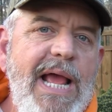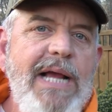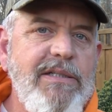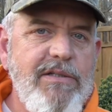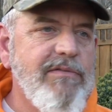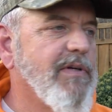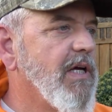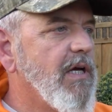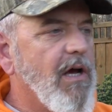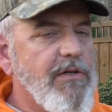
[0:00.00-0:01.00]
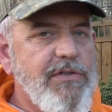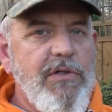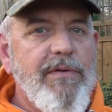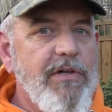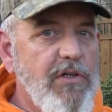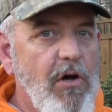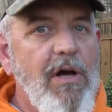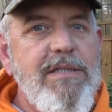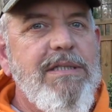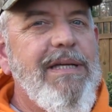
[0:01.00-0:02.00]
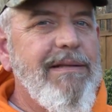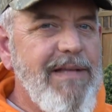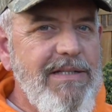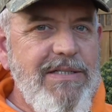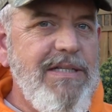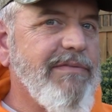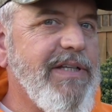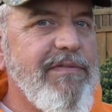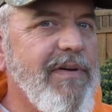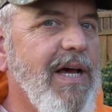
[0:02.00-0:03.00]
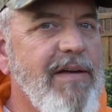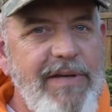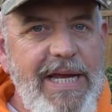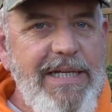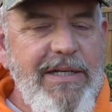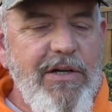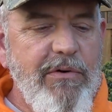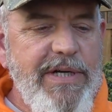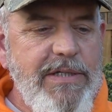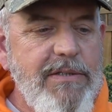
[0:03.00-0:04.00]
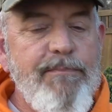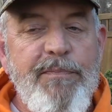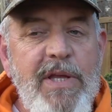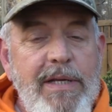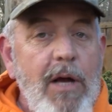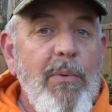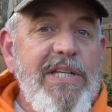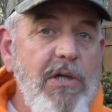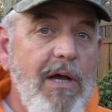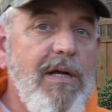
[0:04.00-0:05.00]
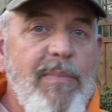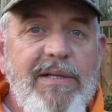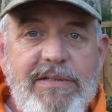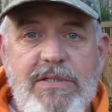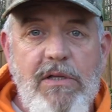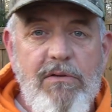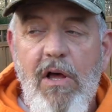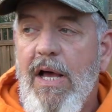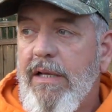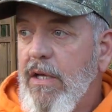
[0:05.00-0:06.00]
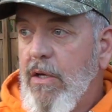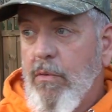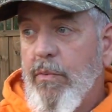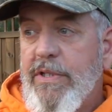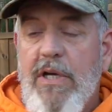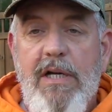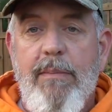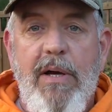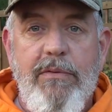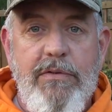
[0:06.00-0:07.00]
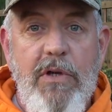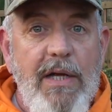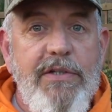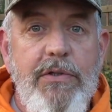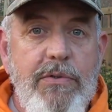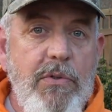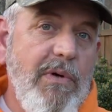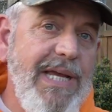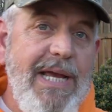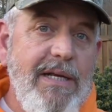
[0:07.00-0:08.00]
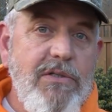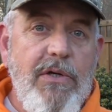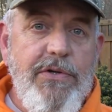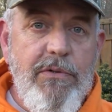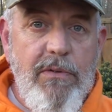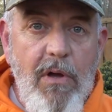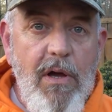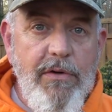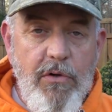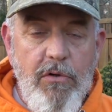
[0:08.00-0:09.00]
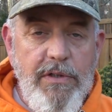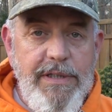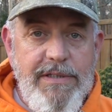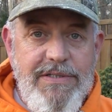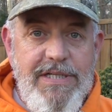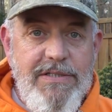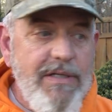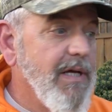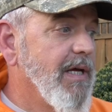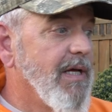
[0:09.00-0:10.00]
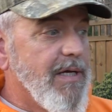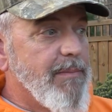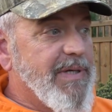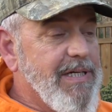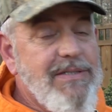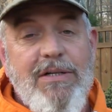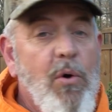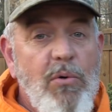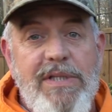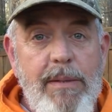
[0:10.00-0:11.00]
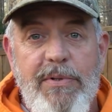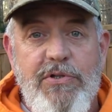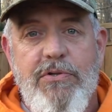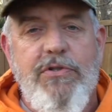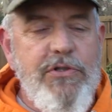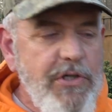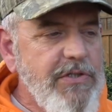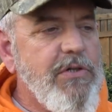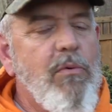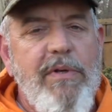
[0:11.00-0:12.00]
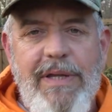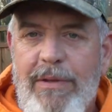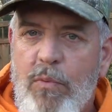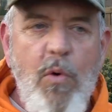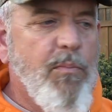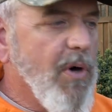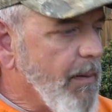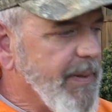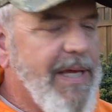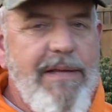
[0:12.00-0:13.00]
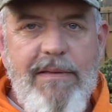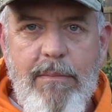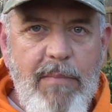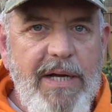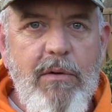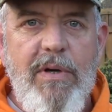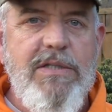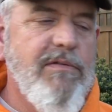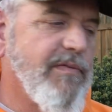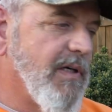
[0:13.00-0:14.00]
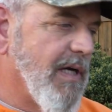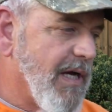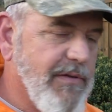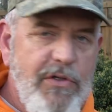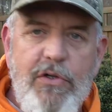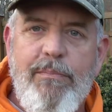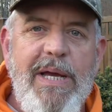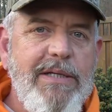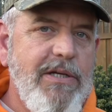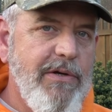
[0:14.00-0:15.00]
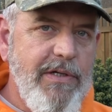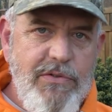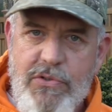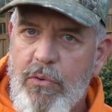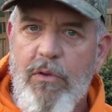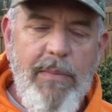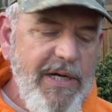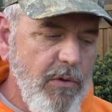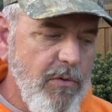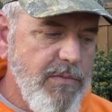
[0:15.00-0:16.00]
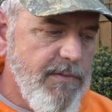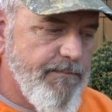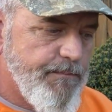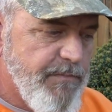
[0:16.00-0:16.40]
active until they're constantly at that 75, 80 degrees. Now, we talk about this a lot when we talk about not to use organics on your lawn early in the season, because the cold temperatures just won't propagate that mycorrhizal fungi and the good bacteria and soil microbes.